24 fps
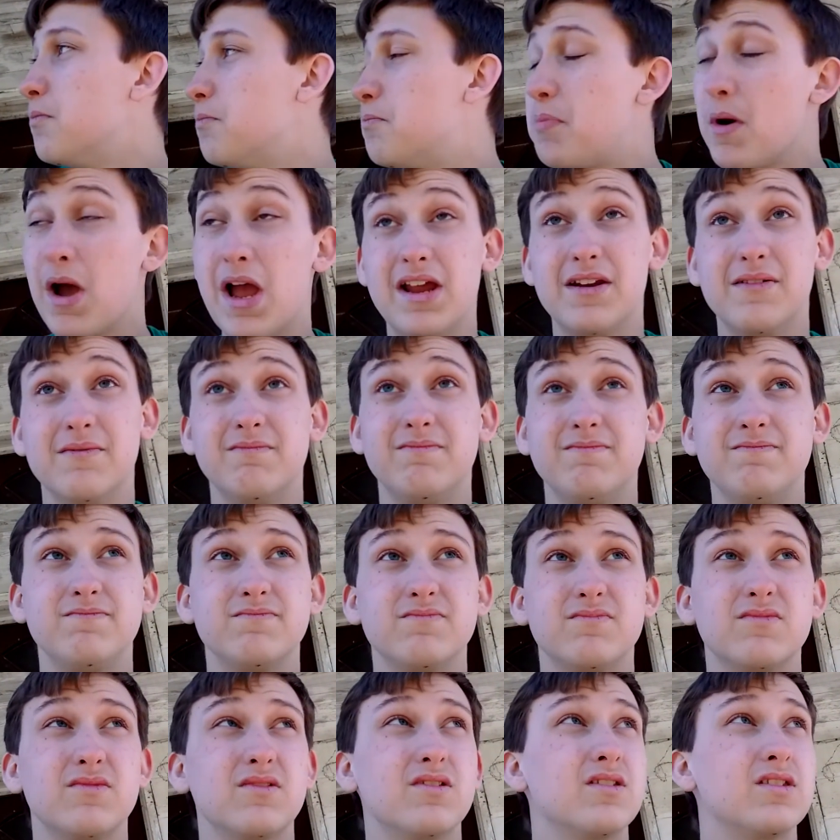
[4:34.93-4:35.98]
But
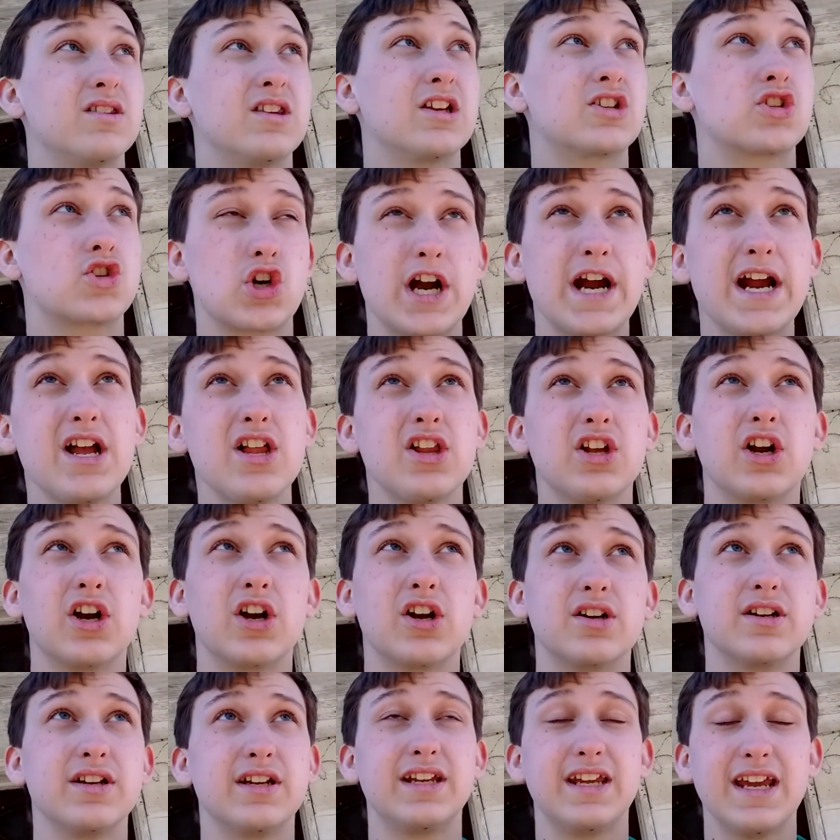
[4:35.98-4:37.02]
the trailer,